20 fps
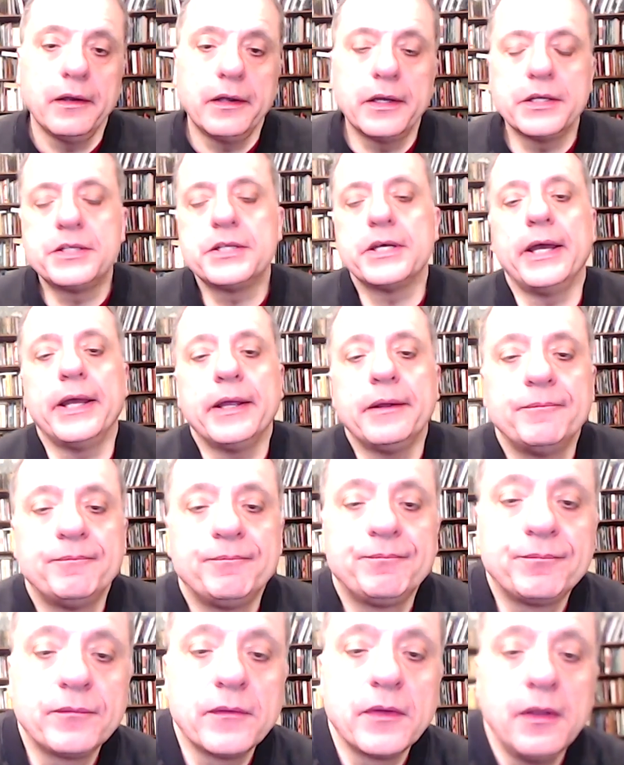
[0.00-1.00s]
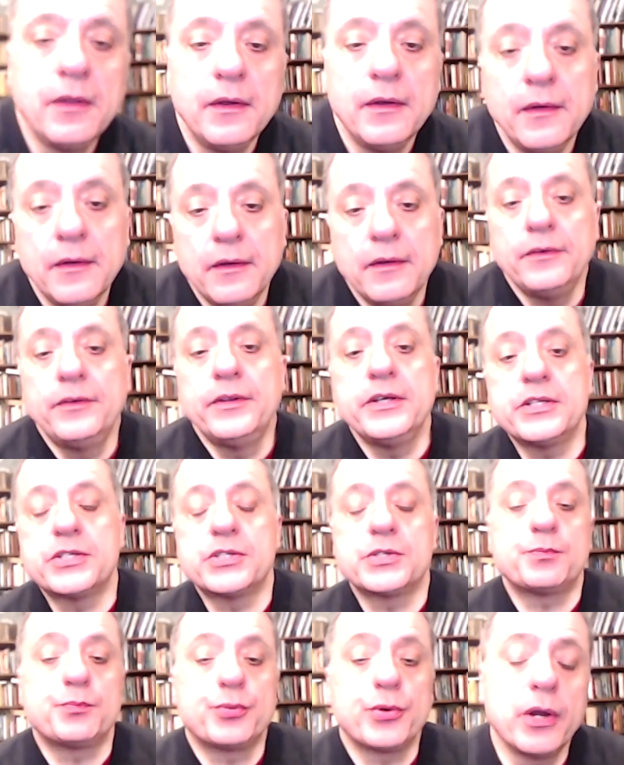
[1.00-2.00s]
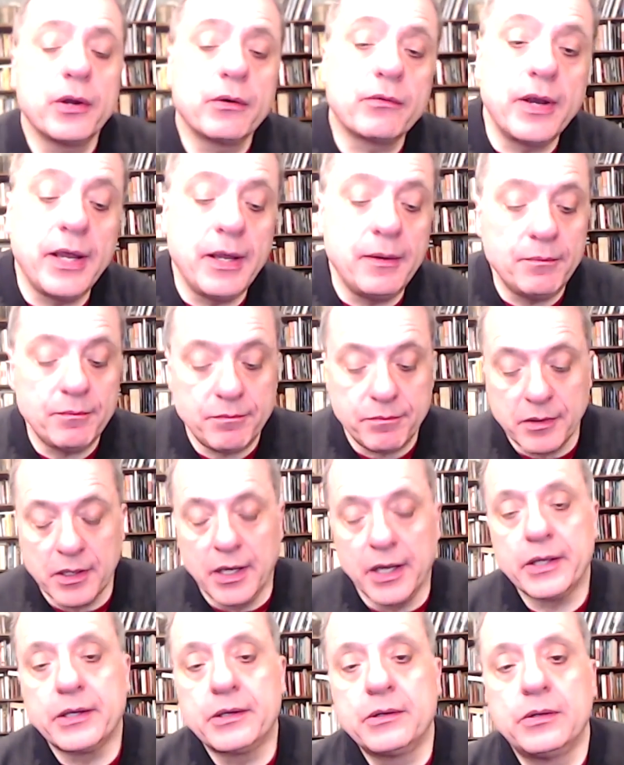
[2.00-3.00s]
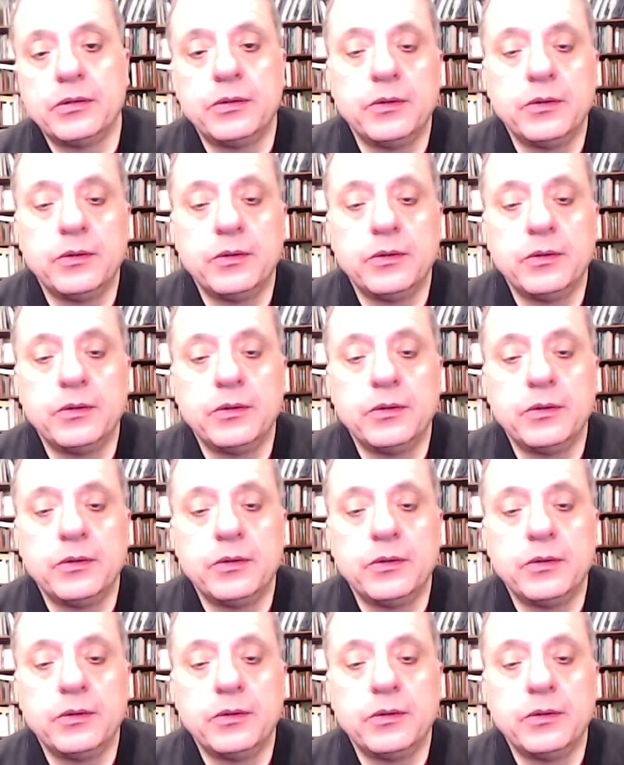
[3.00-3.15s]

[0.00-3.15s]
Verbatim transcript: Good day. This program, like